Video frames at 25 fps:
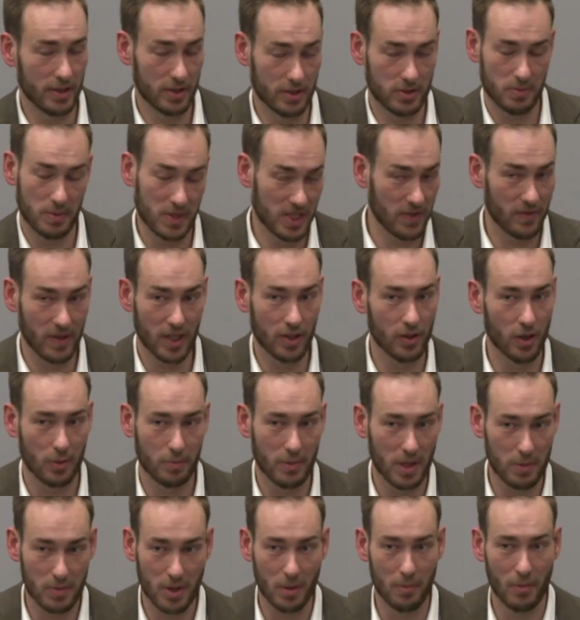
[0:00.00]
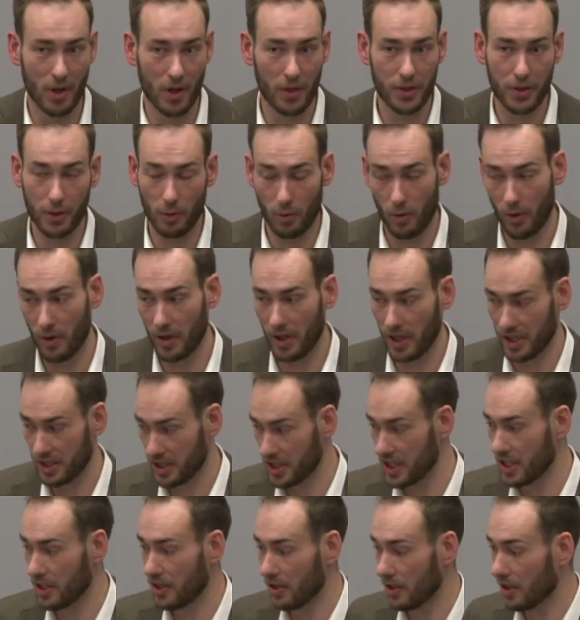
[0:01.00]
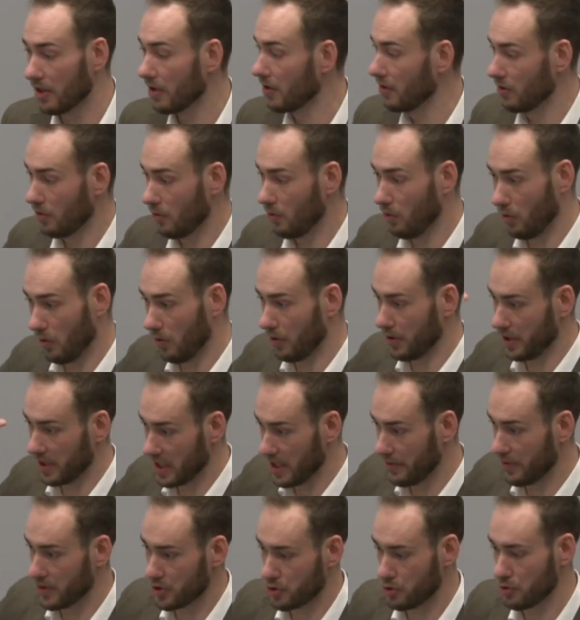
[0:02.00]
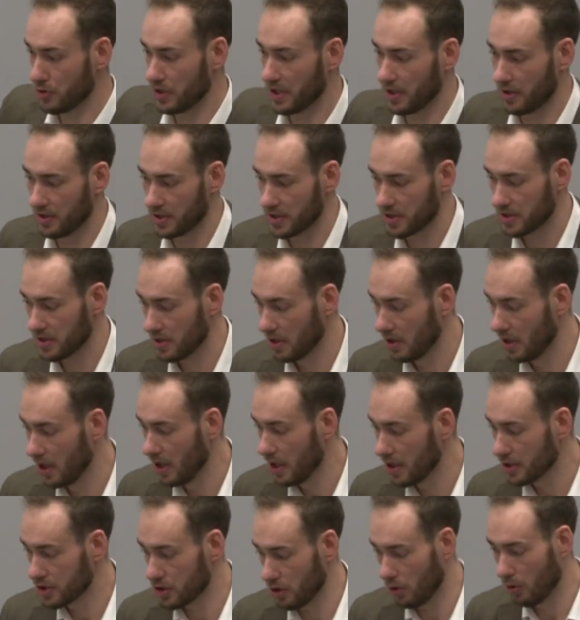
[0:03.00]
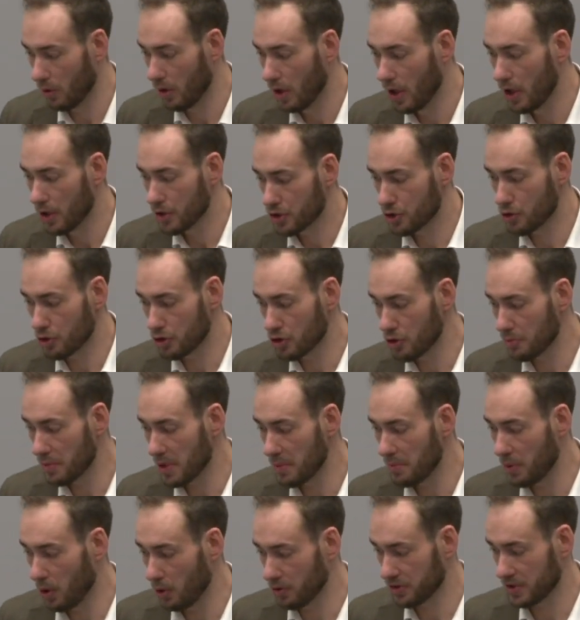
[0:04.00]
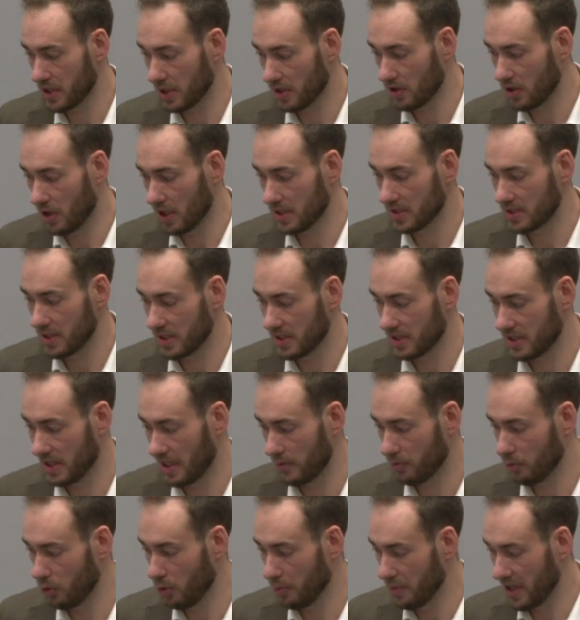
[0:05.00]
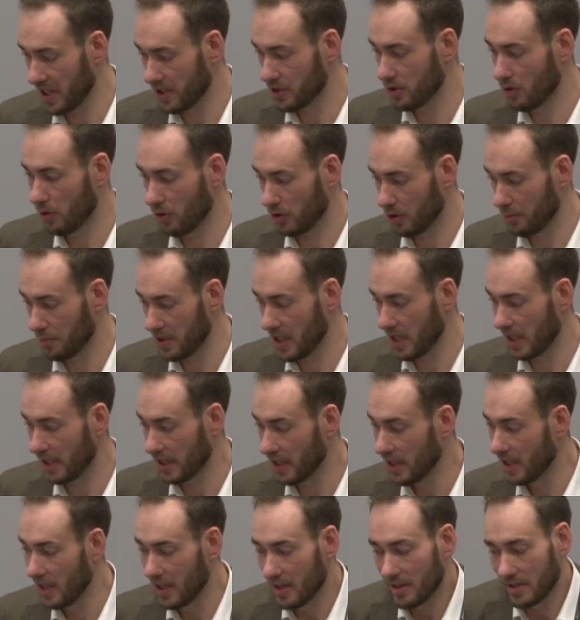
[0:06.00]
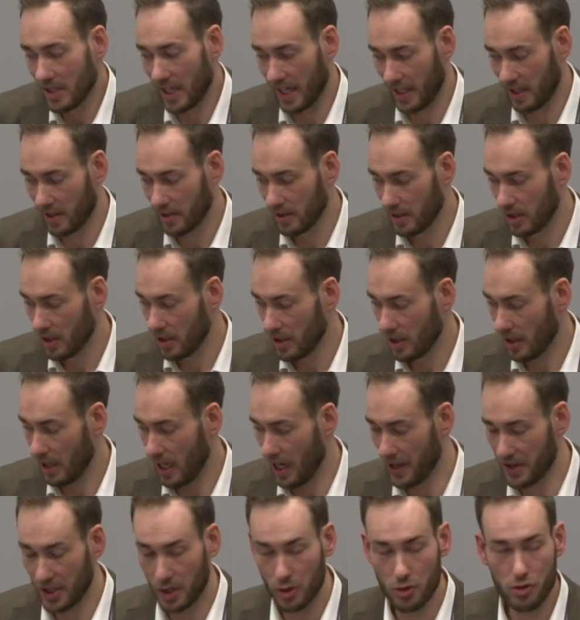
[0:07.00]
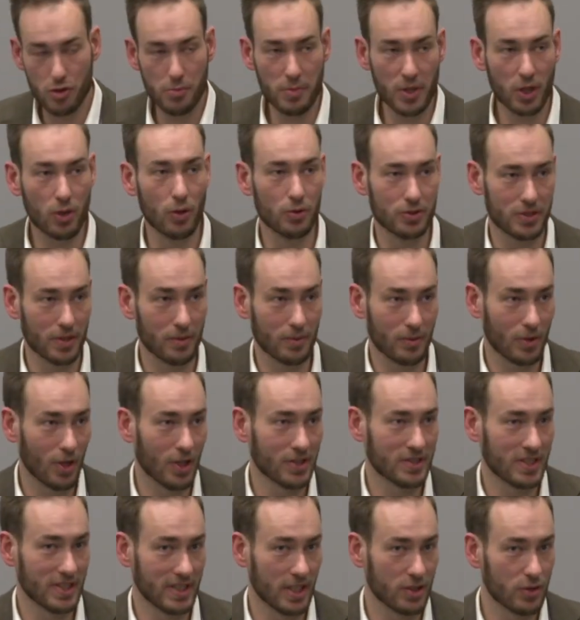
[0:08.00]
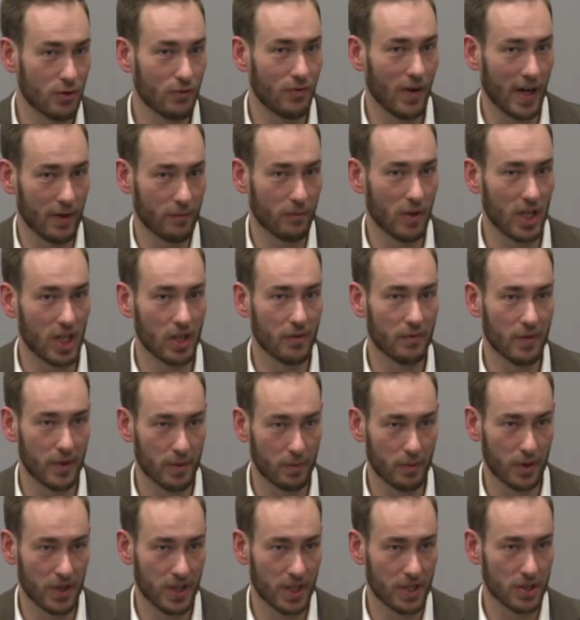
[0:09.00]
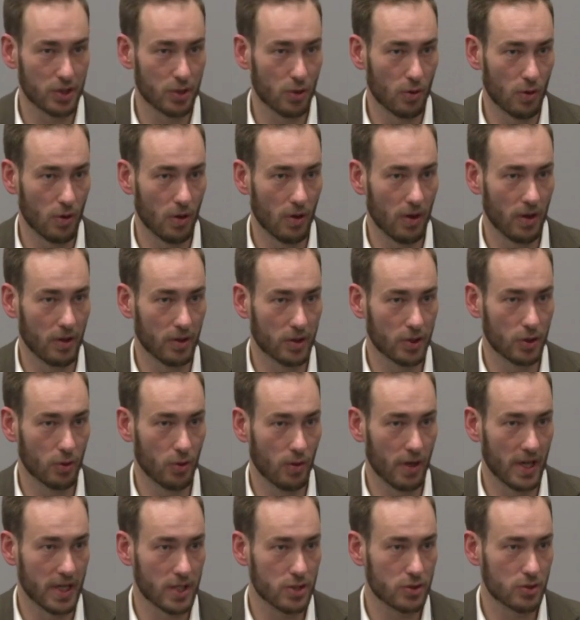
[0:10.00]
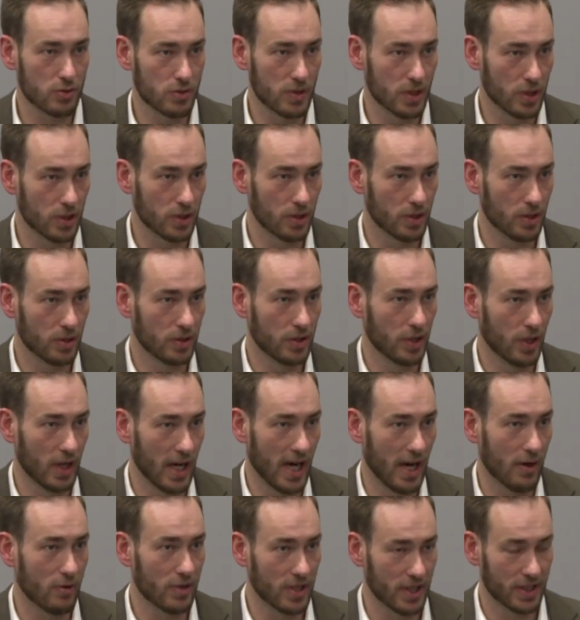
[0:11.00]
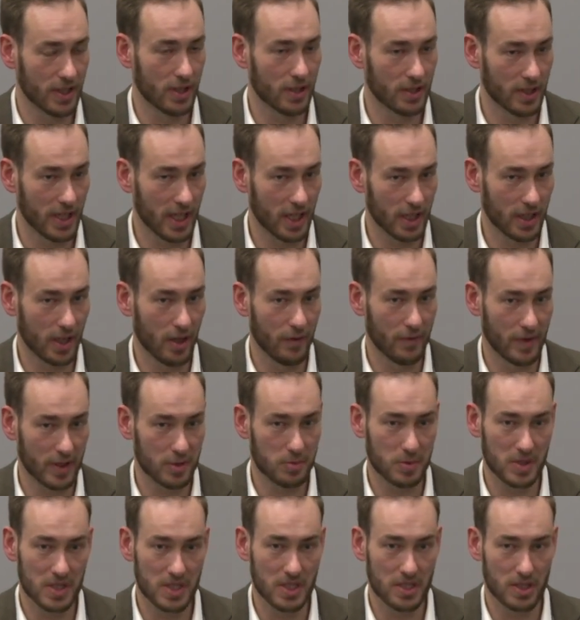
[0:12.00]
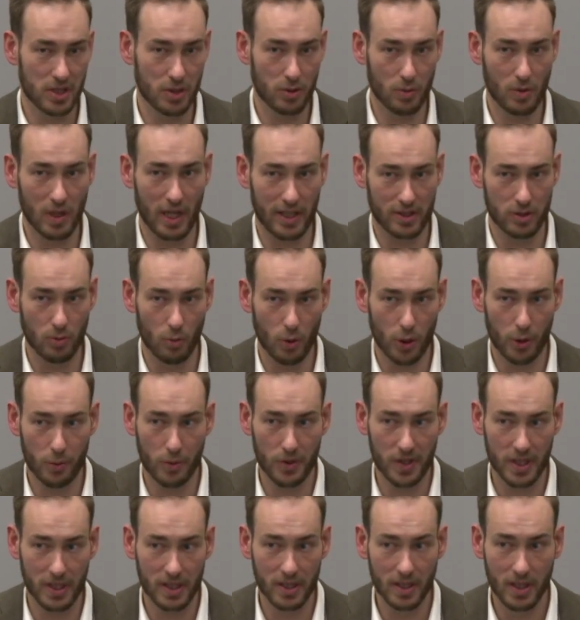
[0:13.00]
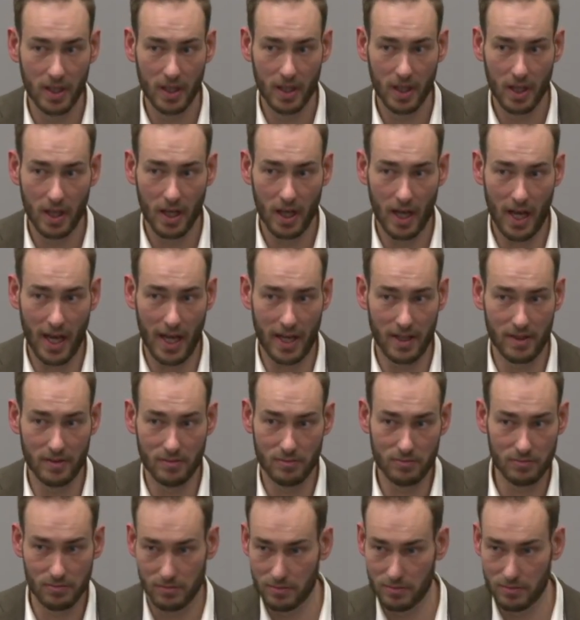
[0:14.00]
Specifically not maybe a month or a year or even 2 years. So should you be posting content that will make you look appealing? Like, I think you should be posting content that you find relevant within your industry, the area of expertise that you would like to work within, and